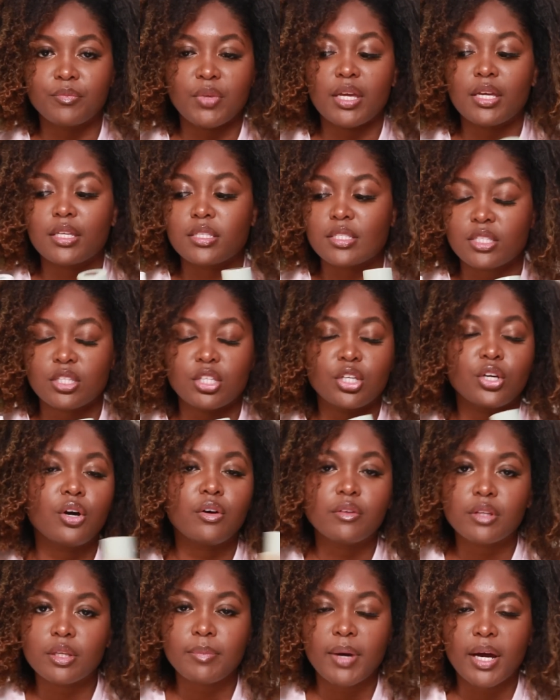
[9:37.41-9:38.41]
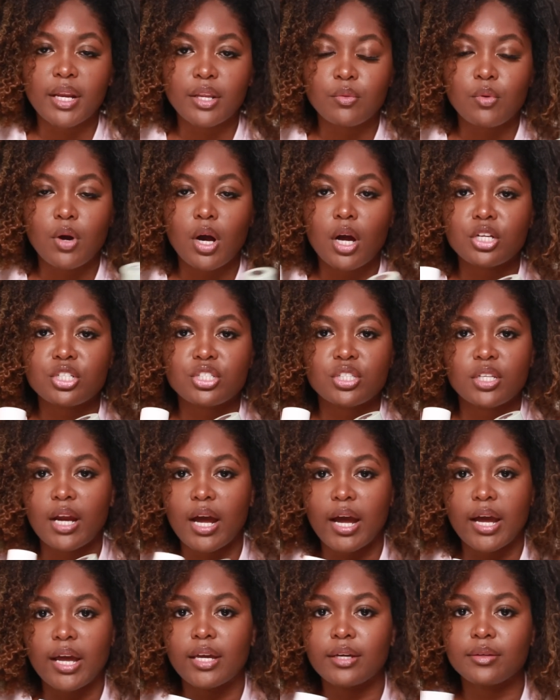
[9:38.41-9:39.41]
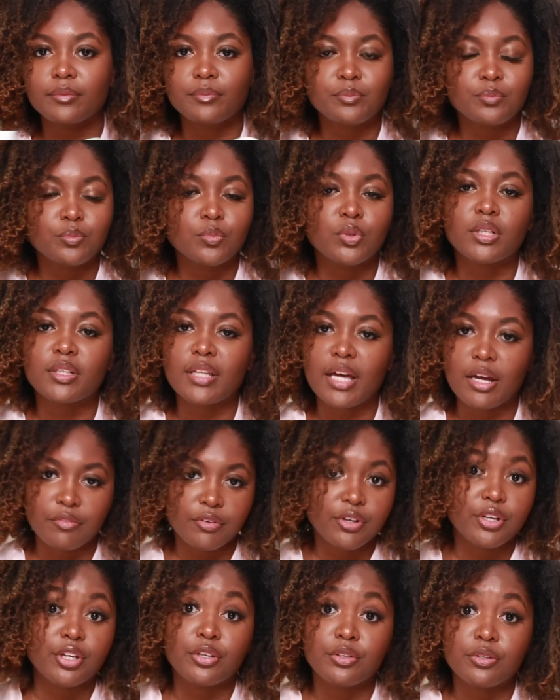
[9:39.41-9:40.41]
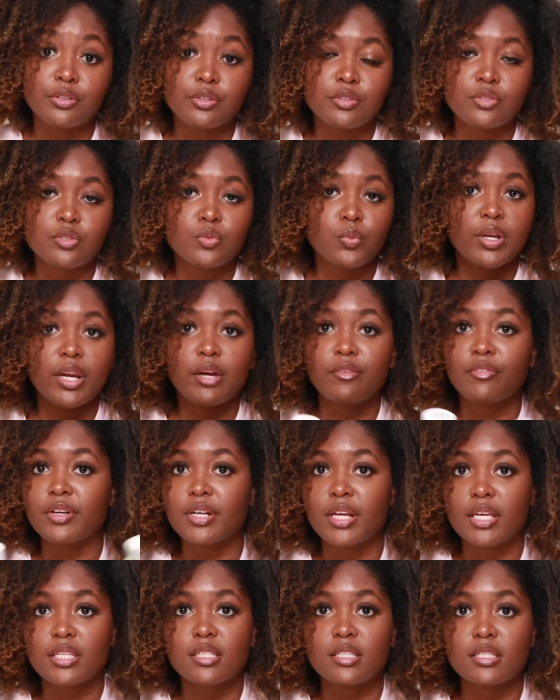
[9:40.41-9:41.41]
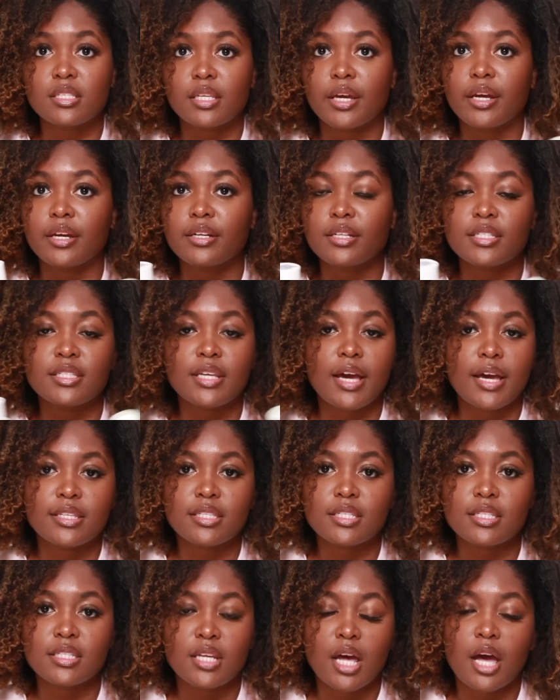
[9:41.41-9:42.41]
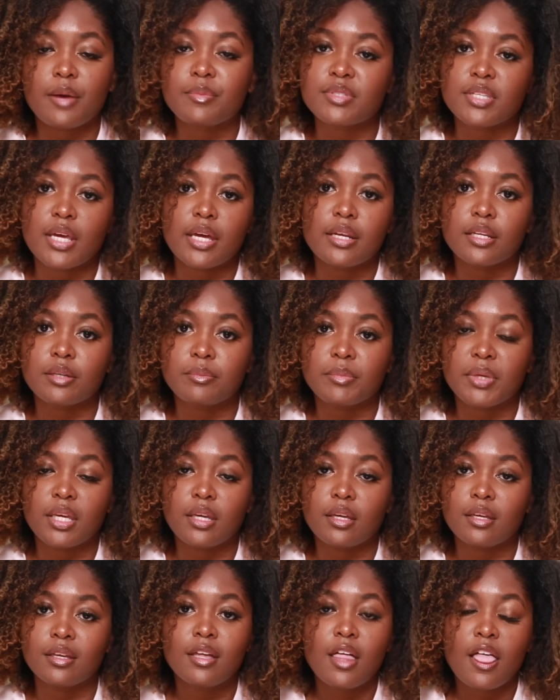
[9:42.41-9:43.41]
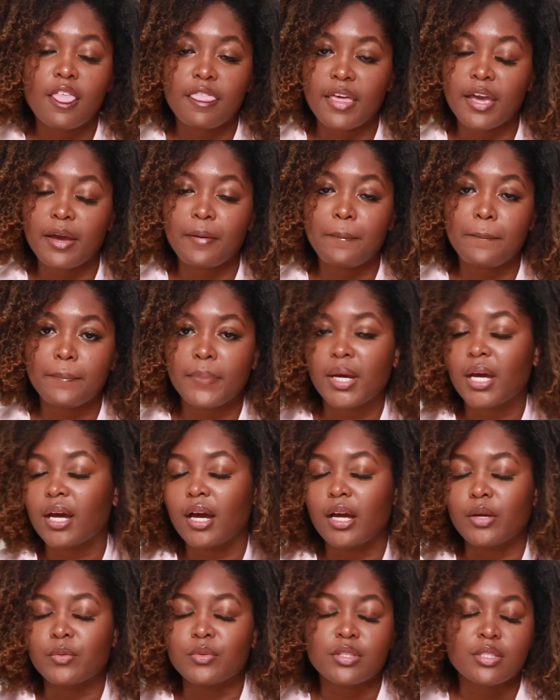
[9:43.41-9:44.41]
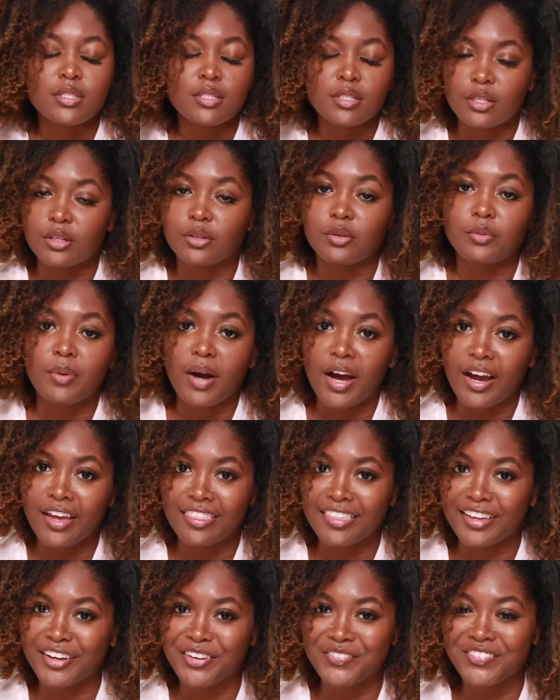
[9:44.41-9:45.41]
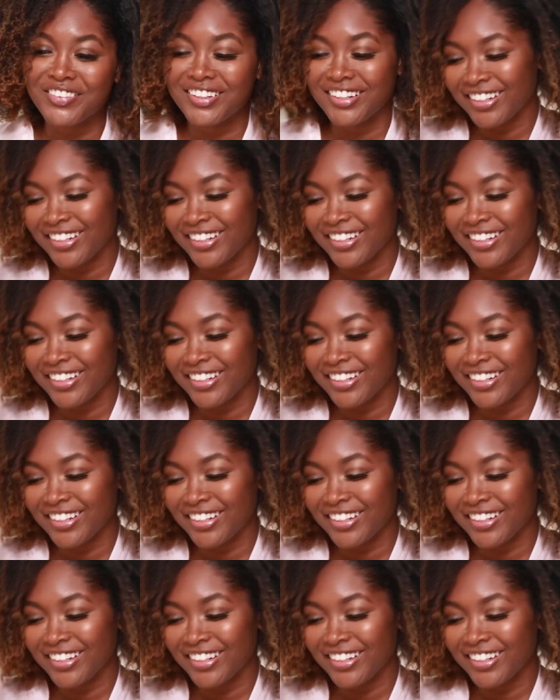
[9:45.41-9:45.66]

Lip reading: It's the only body wash that I will ever use. Whenever Necessaire decides to stop sending me them, I will still buy them